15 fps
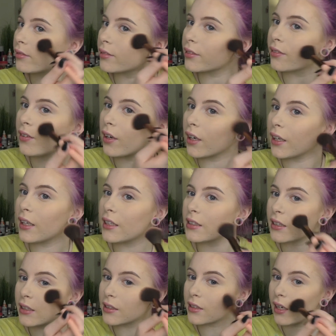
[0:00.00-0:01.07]
It's very
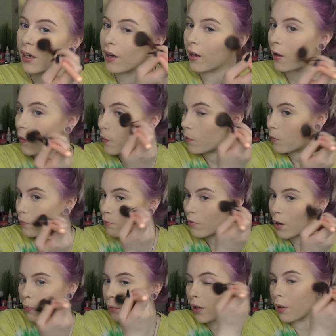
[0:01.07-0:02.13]
easy to
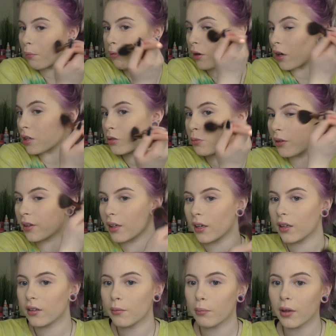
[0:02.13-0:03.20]
apply blush with
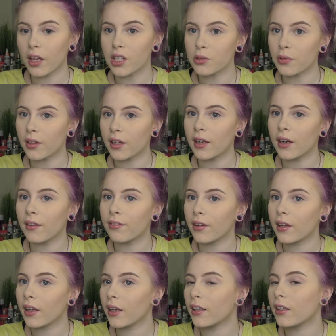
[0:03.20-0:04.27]
it, and I
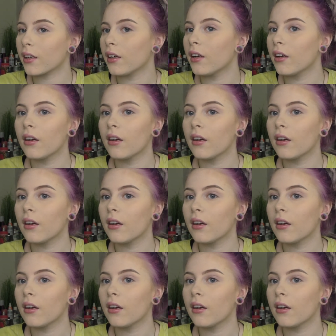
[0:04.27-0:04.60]
feel like